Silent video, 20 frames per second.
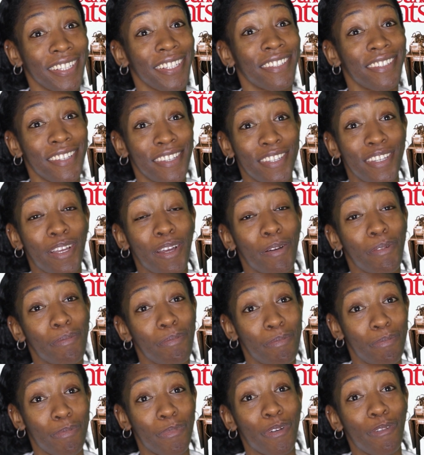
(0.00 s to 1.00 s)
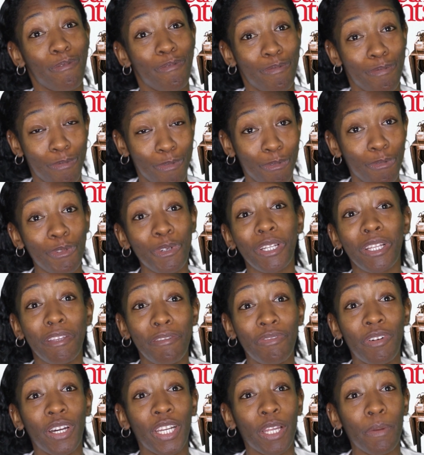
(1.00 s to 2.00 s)
leads to some
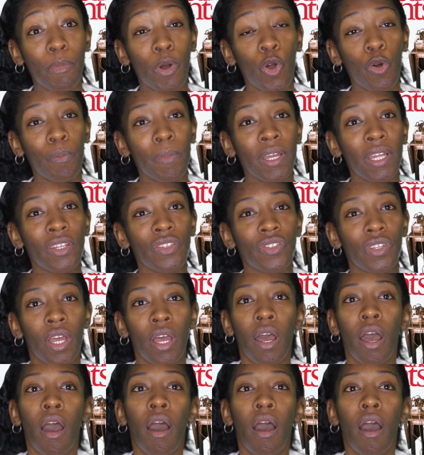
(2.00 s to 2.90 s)
really funny moments.